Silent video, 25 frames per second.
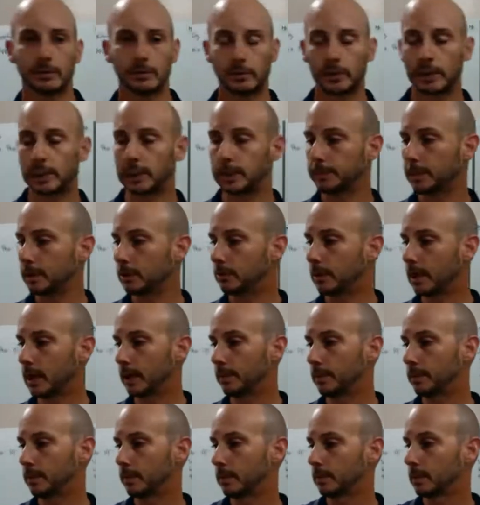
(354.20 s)
for you. Let me
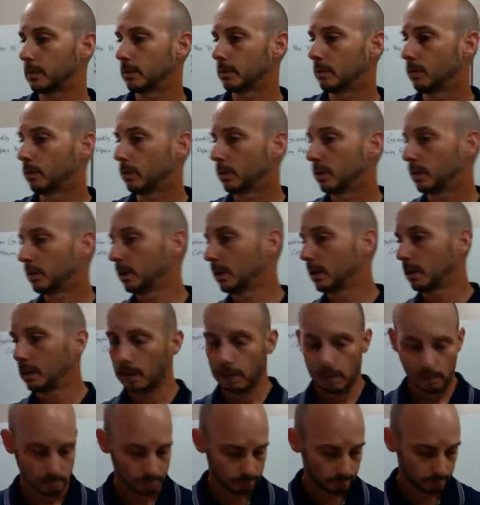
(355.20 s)
grab
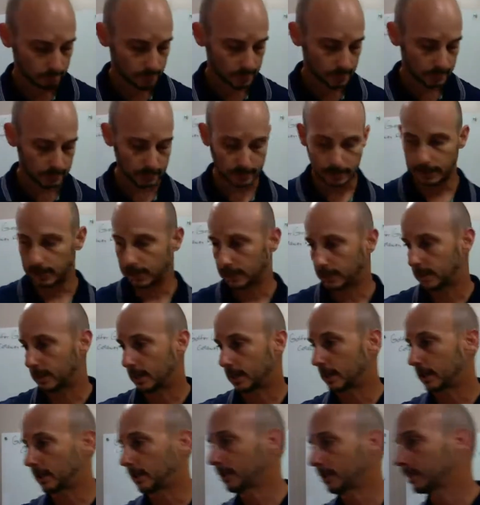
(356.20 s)
my six
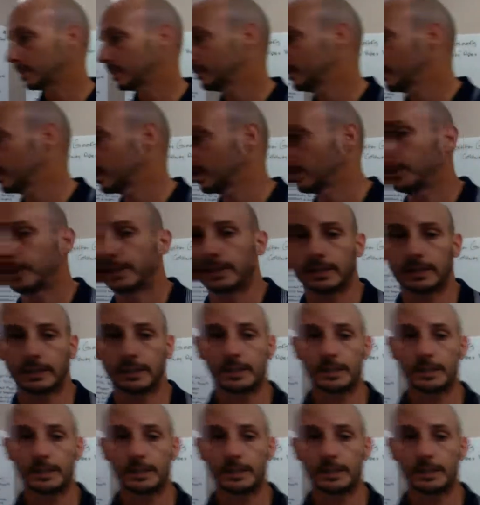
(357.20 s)
iron, see if I can reach it